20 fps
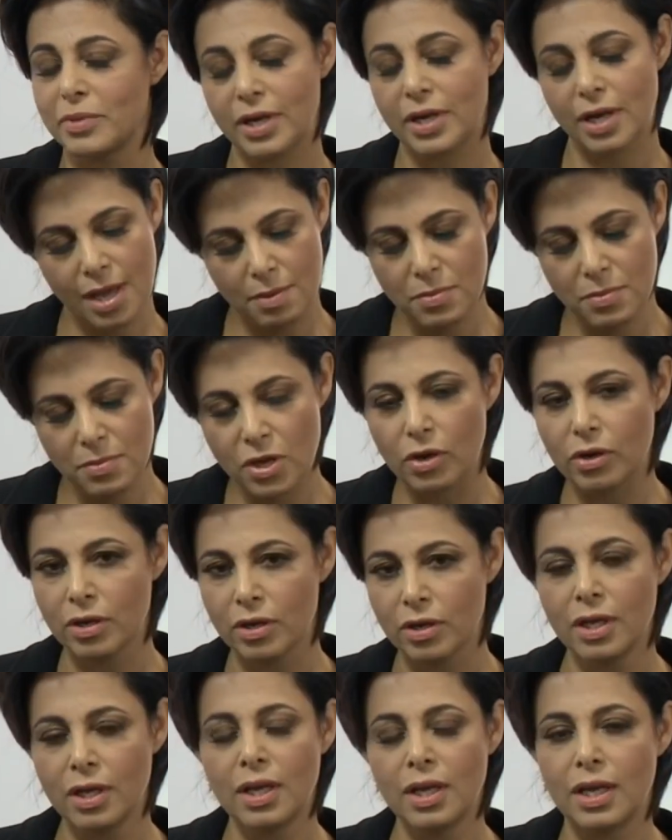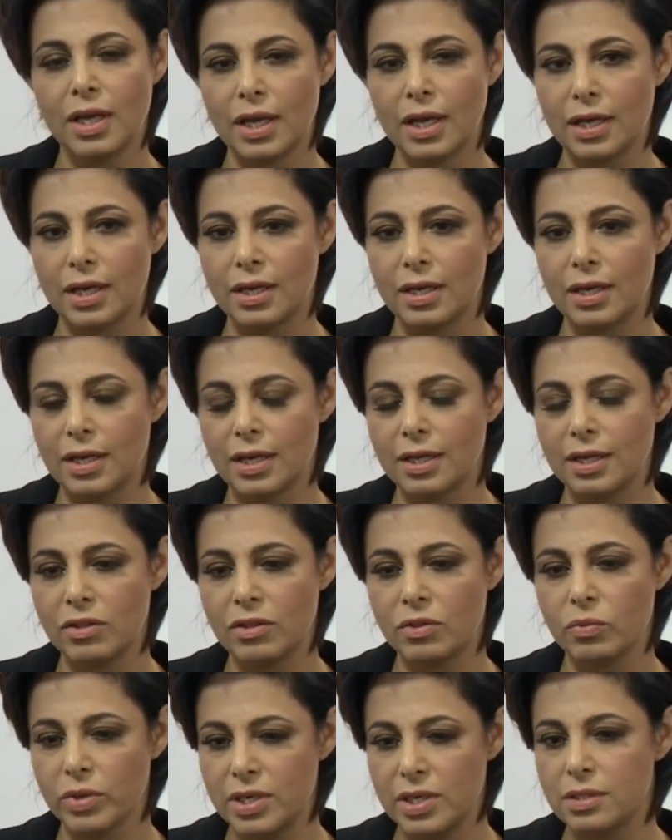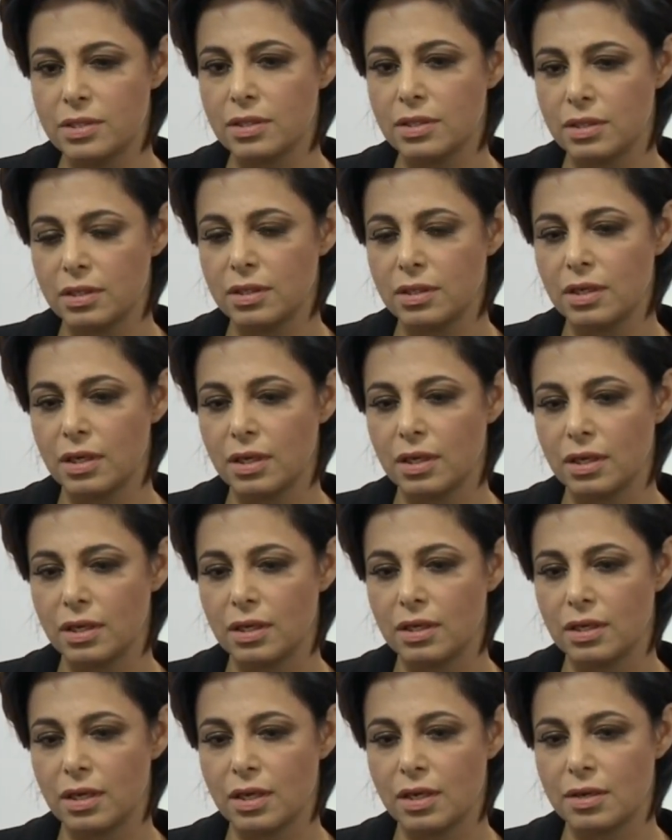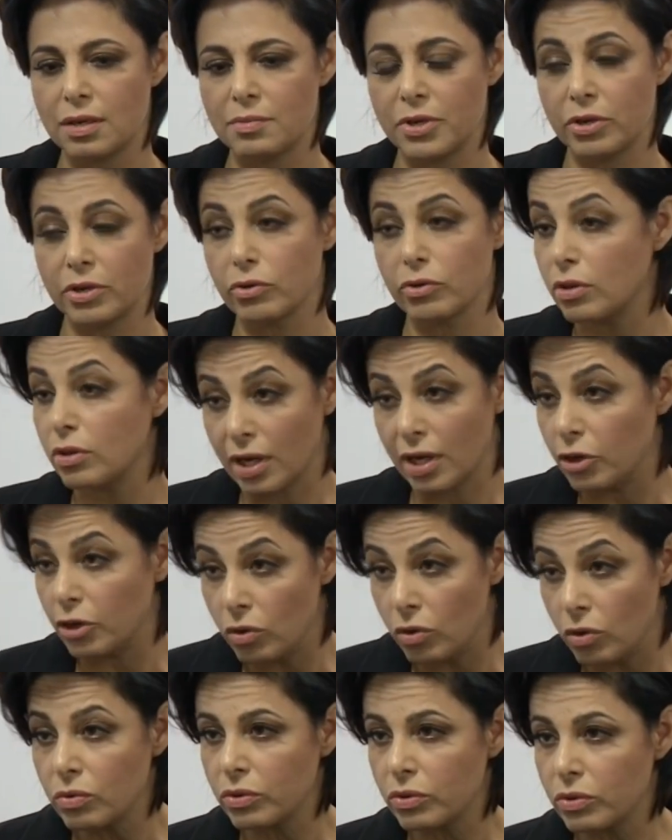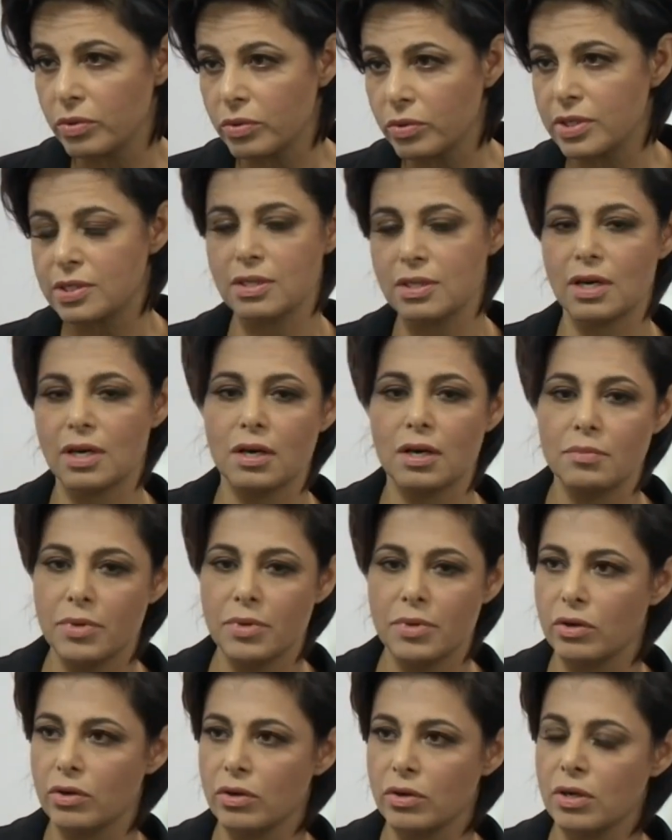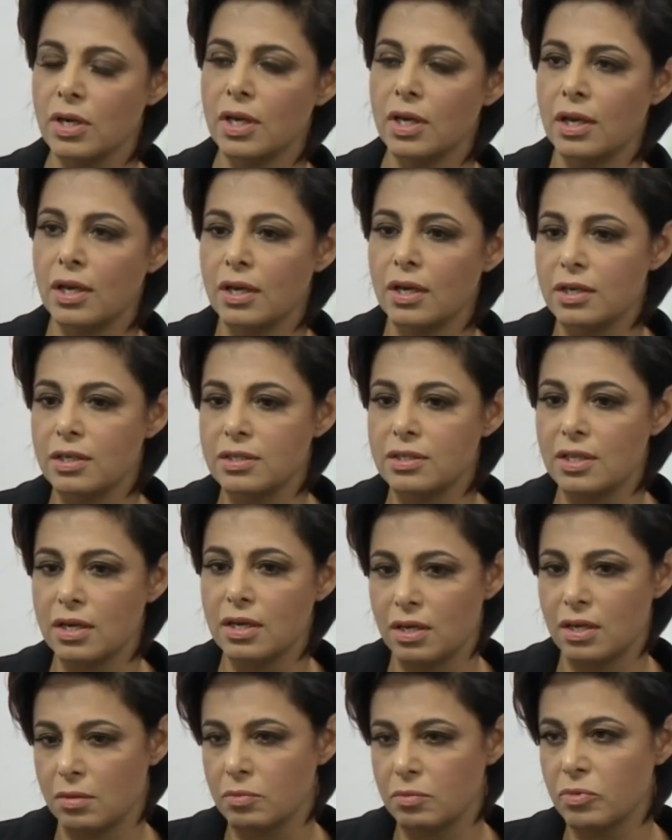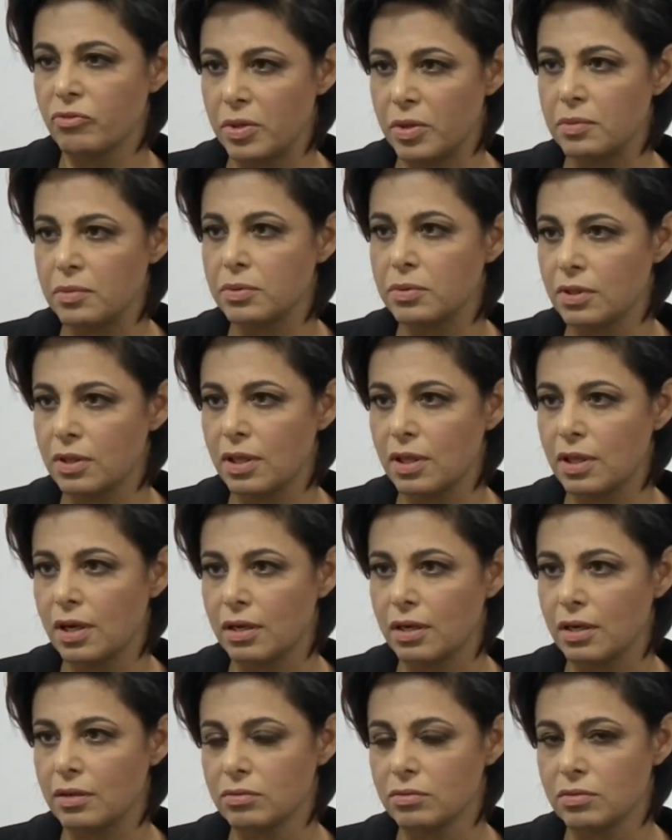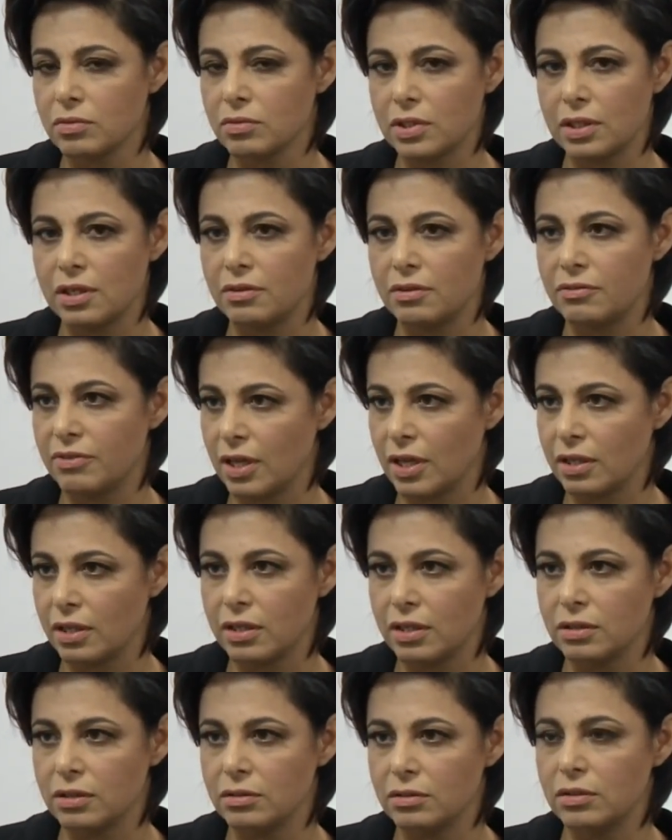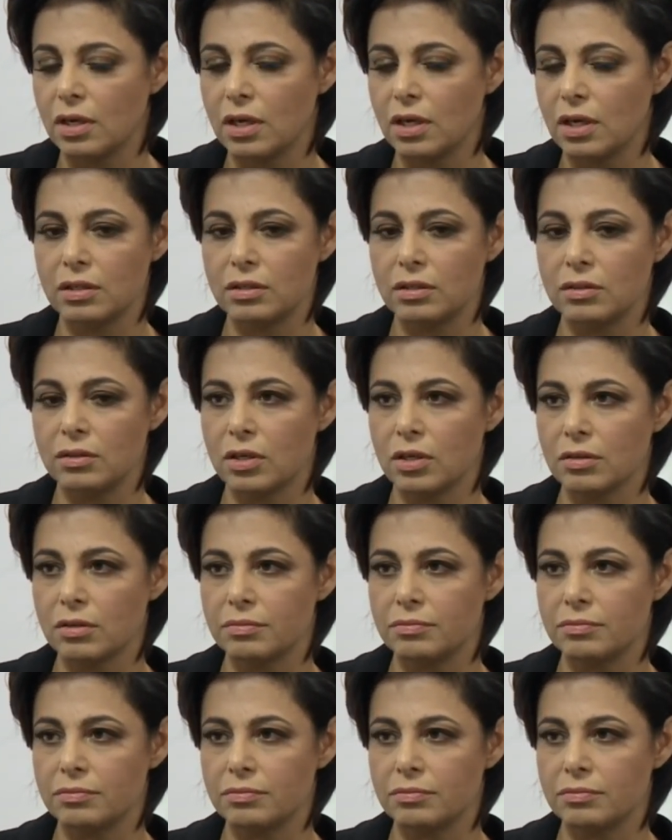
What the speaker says: But I am here, and I think the reason I'm here, that I know the reason that I'm here, is that a number of people that I really value, who are